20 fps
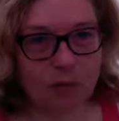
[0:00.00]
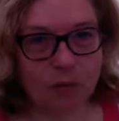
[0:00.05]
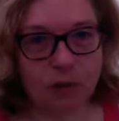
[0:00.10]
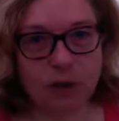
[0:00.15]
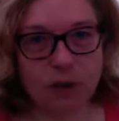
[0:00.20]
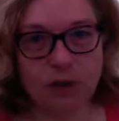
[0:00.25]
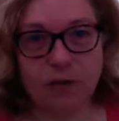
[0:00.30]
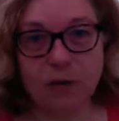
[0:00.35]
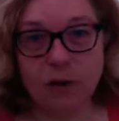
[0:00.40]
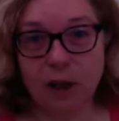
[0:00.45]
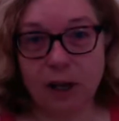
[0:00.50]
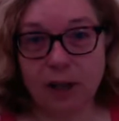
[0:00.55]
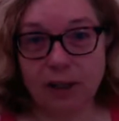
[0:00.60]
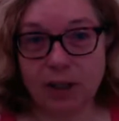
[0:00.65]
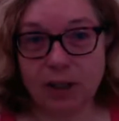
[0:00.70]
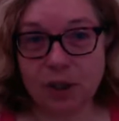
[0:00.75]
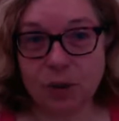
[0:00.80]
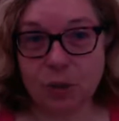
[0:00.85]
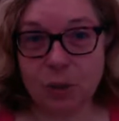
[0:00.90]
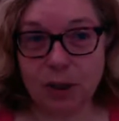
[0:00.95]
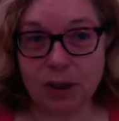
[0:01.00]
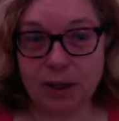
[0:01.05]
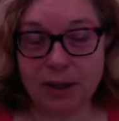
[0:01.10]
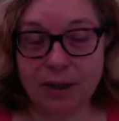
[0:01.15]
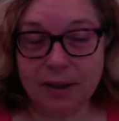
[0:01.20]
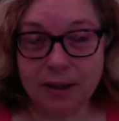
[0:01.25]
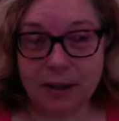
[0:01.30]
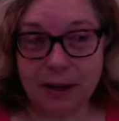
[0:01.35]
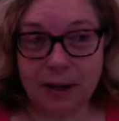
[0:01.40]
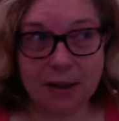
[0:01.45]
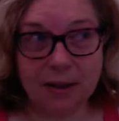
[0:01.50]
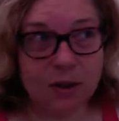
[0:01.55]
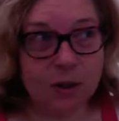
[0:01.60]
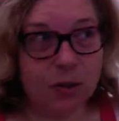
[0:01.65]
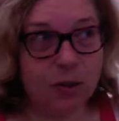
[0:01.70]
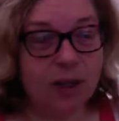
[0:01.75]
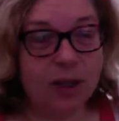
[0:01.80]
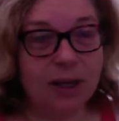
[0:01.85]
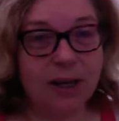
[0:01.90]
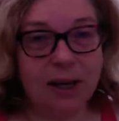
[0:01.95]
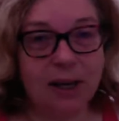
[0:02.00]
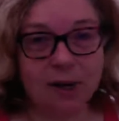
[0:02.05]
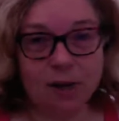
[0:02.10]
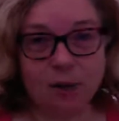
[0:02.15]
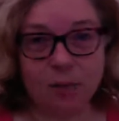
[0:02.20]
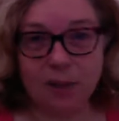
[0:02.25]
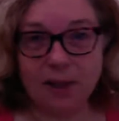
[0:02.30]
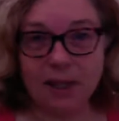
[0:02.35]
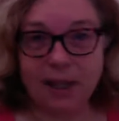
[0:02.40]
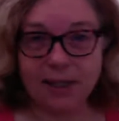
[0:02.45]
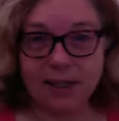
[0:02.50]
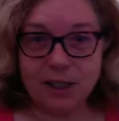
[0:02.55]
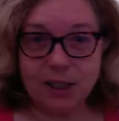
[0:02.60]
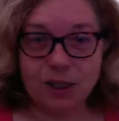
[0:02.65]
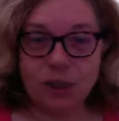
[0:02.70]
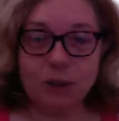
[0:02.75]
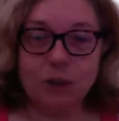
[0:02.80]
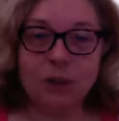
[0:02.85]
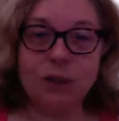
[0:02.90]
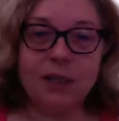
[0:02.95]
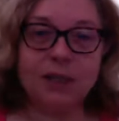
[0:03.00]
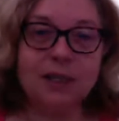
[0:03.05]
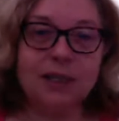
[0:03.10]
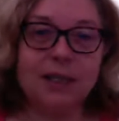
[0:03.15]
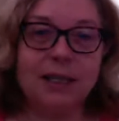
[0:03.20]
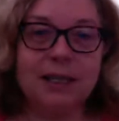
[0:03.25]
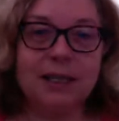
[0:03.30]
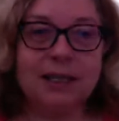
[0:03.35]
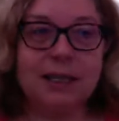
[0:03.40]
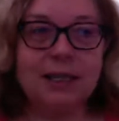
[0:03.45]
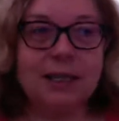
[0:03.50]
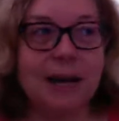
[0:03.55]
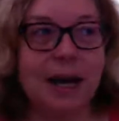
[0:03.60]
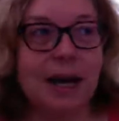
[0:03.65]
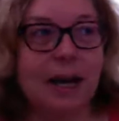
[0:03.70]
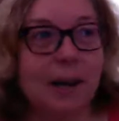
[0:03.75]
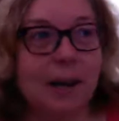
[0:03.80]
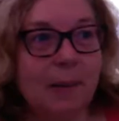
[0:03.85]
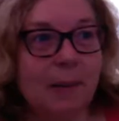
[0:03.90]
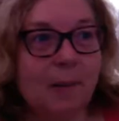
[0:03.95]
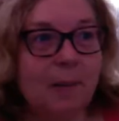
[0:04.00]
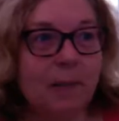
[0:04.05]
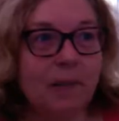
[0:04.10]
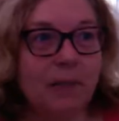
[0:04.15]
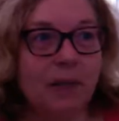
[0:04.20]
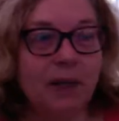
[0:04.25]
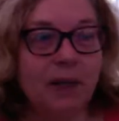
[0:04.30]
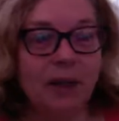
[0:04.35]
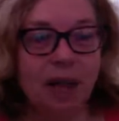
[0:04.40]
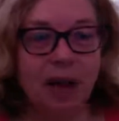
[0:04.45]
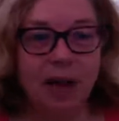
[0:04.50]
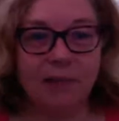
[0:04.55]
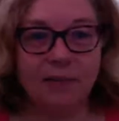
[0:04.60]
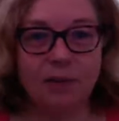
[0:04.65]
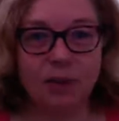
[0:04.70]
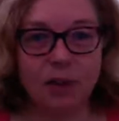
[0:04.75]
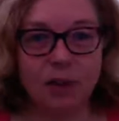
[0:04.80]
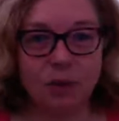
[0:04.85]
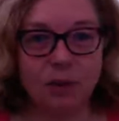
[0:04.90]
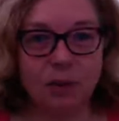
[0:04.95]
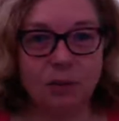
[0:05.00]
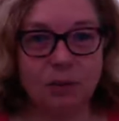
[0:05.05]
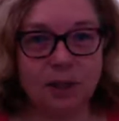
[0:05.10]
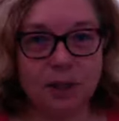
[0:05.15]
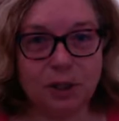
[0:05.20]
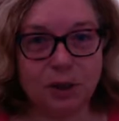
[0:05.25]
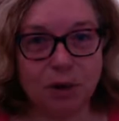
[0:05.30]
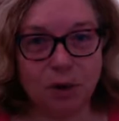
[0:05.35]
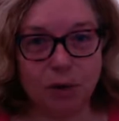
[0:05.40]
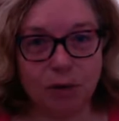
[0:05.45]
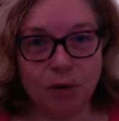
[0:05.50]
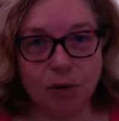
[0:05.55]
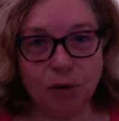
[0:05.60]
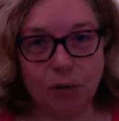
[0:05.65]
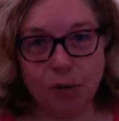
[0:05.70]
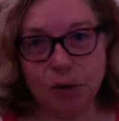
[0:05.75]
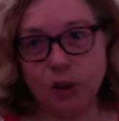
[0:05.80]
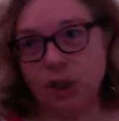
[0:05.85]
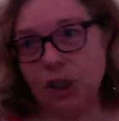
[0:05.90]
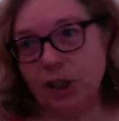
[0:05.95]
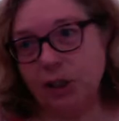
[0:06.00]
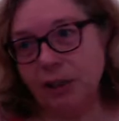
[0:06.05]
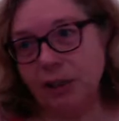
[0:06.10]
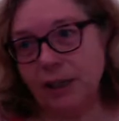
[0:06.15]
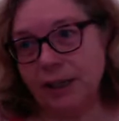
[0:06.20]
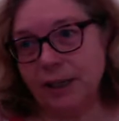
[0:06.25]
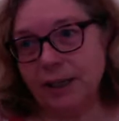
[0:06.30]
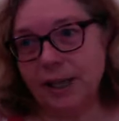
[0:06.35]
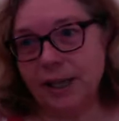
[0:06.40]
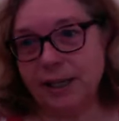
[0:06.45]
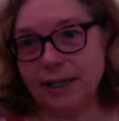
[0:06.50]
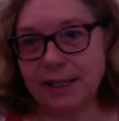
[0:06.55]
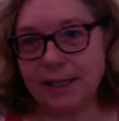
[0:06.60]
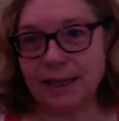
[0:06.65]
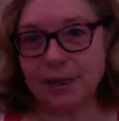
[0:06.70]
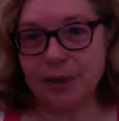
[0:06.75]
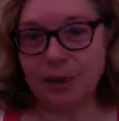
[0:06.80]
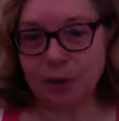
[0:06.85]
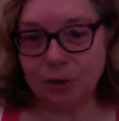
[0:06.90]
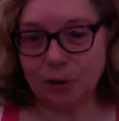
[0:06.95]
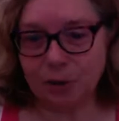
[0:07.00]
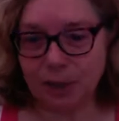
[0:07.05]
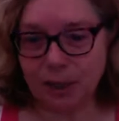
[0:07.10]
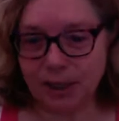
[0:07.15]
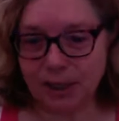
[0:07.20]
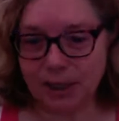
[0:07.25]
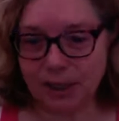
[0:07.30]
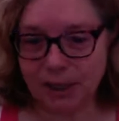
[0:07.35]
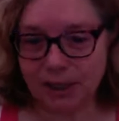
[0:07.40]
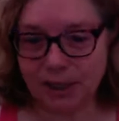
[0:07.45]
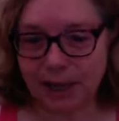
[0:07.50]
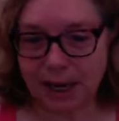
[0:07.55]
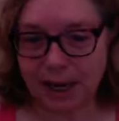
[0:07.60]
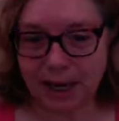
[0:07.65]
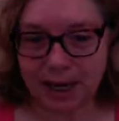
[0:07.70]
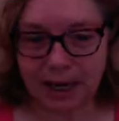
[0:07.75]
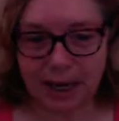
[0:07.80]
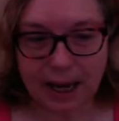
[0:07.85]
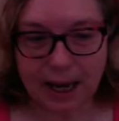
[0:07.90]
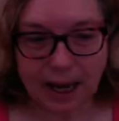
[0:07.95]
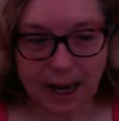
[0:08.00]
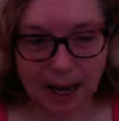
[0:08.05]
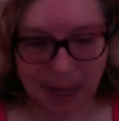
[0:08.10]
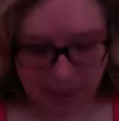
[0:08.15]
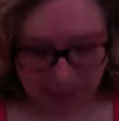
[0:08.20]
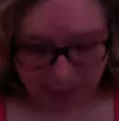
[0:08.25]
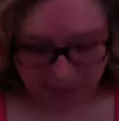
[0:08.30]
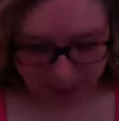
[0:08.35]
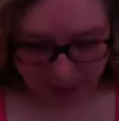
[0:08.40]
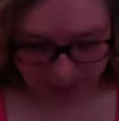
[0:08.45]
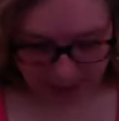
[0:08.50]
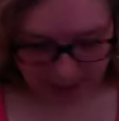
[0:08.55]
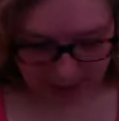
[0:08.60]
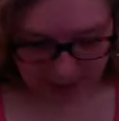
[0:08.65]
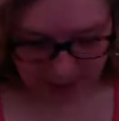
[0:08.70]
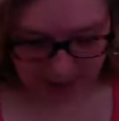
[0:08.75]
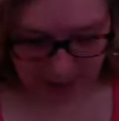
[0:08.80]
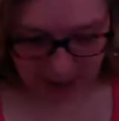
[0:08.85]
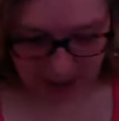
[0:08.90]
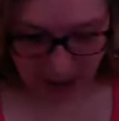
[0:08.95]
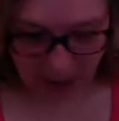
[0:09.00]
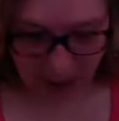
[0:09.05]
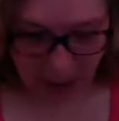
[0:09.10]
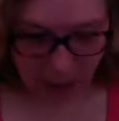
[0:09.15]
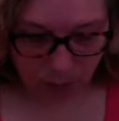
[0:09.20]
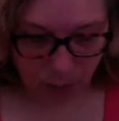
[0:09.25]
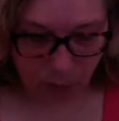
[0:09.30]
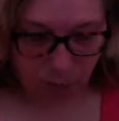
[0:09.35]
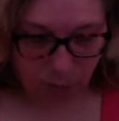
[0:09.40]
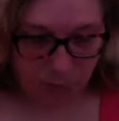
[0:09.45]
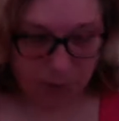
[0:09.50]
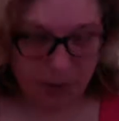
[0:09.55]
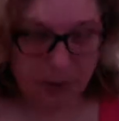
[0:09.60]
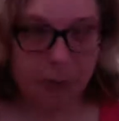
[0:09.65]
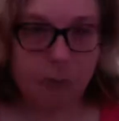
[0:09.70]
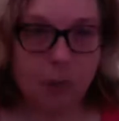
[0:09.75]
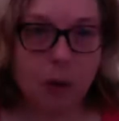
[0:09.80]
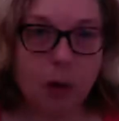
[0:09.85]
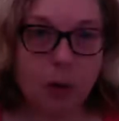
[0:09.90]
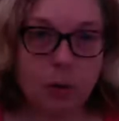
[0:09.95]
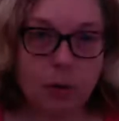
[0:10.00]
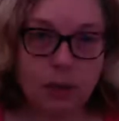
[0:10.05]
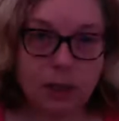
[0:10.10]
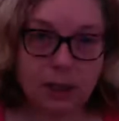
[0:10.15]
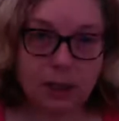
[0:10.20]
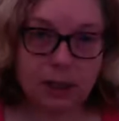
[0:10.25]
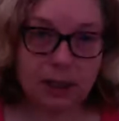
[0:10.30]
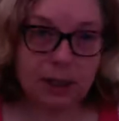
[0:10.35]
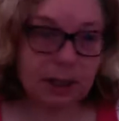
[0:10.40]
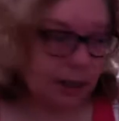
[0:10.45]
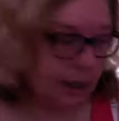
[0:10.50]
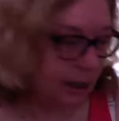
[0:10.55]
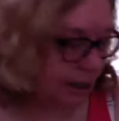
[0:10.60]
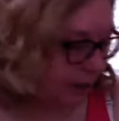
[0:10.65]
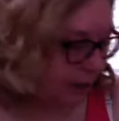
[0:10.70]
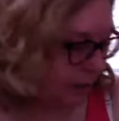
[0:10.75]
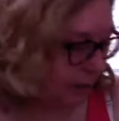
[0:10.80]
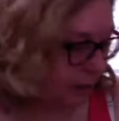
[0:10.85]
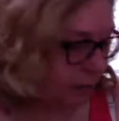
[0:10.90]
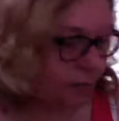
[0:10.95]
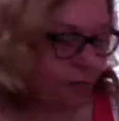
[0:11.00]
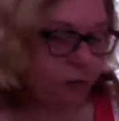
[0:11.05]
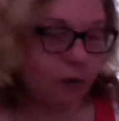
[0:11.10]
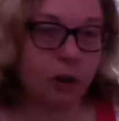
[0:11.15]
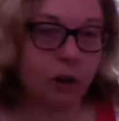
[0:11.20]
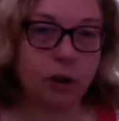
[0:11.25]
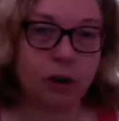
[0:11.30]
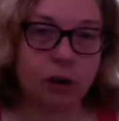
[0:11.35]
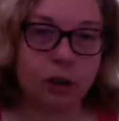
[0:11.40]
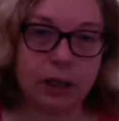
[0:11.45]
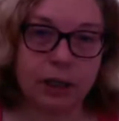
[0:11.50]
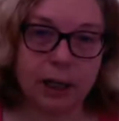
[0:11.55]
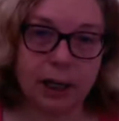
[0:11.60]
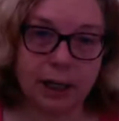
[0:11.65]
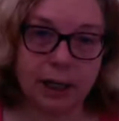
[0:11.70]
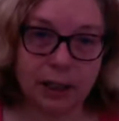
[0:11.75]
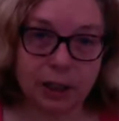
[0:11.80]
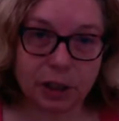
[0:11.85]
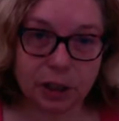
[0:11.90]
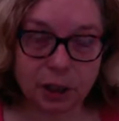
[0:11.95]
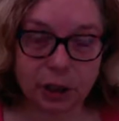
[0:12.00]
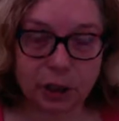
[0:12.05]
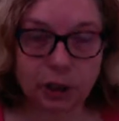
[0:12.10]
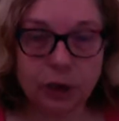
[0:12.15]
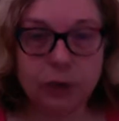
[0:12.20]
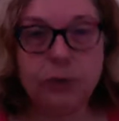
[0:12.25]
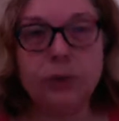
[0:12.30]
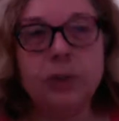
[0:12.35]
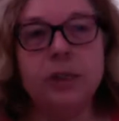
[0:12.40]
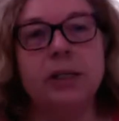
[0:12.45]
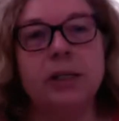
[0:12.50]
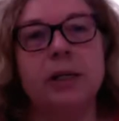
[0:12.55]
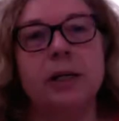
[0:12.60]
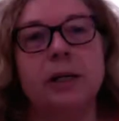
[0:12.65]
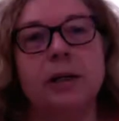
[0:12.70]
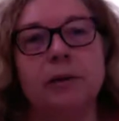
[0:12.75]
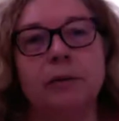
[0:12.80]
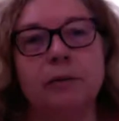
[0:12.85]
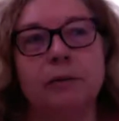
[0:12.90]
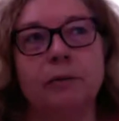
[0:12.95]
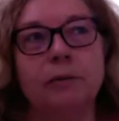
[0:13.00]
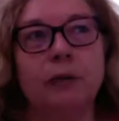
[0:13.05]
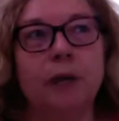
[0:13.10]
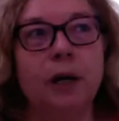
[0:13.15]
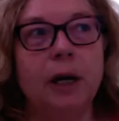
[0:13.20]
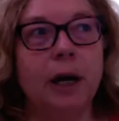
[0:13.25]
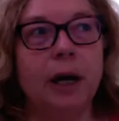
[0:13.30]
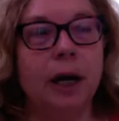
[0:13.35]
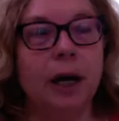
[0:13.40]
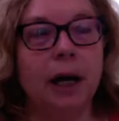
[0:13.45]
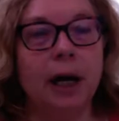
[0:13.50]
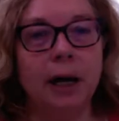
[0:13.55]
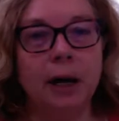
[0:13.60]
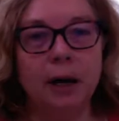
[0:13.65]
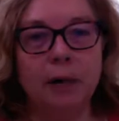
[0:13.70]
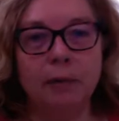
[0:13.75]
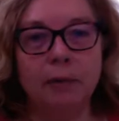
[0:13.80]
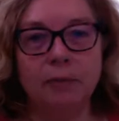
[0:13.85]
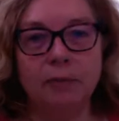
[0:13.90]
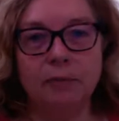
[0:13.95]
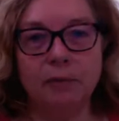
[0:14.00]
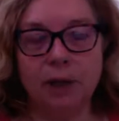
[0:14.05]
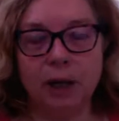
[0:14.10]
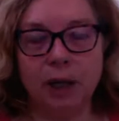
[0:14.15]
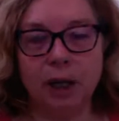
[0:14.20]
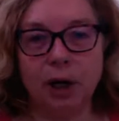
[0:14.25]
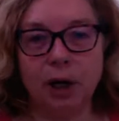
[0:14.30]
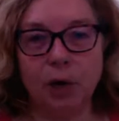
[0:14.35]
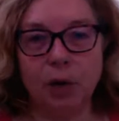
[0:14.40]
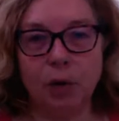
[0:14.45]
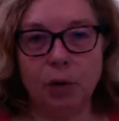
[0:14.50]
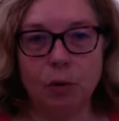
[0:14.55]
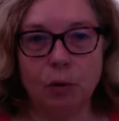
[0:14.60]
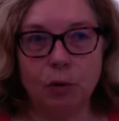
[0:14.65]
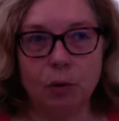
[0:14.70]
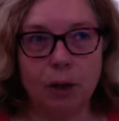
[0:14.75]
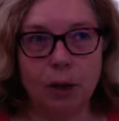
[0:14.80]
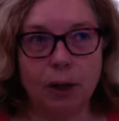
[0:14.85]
first of all, I just want to do the announcement that as soon as this live stream is over, which it'll end at 10:30 today, that I will be posting the first exclusive video